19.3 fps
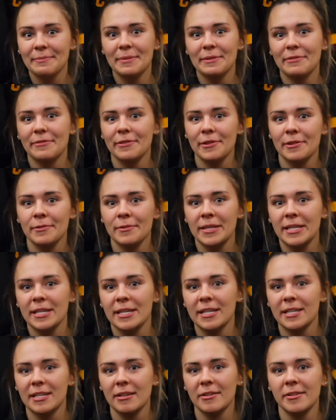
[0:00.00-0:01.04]
before
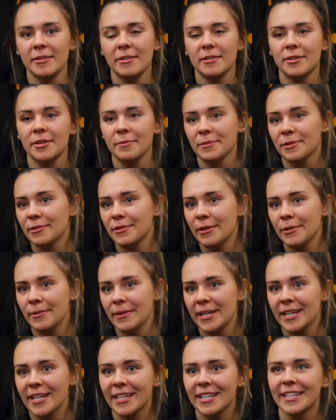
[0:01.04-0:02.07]
we come to the
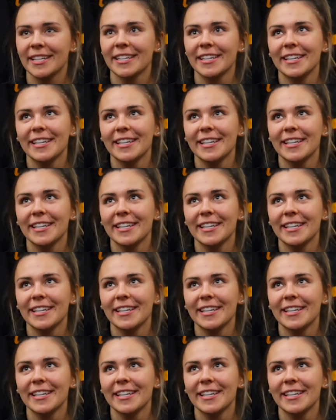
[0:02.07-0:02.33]
rink.